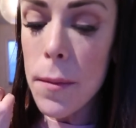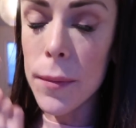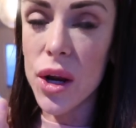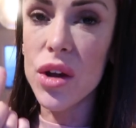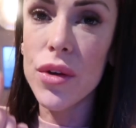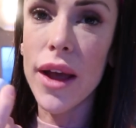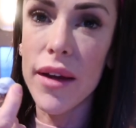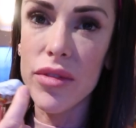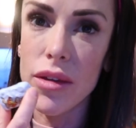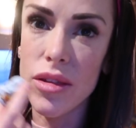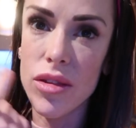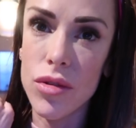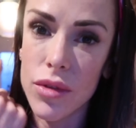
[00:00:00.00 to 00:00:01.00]
But I'm gonna have
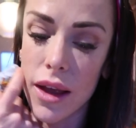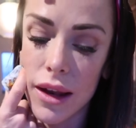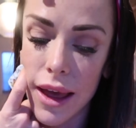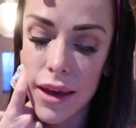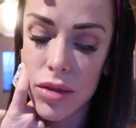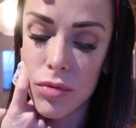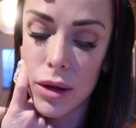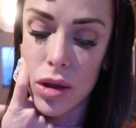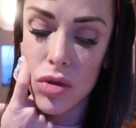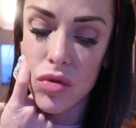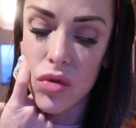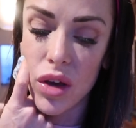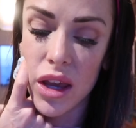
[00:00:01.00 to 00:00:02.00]
this so that Lex will
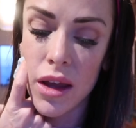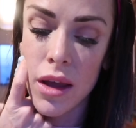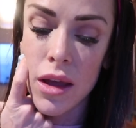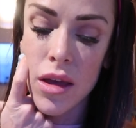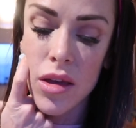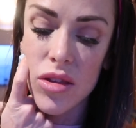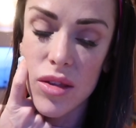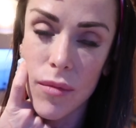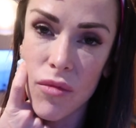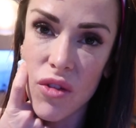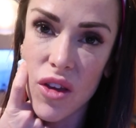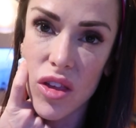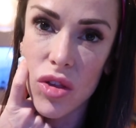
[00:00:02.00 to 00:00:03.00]
enjoy some
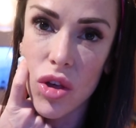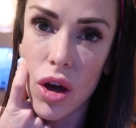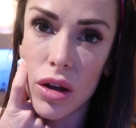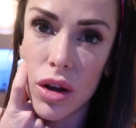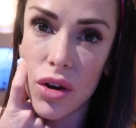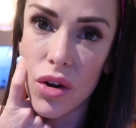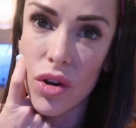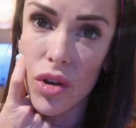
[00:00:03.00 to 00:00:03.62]
of his chocolate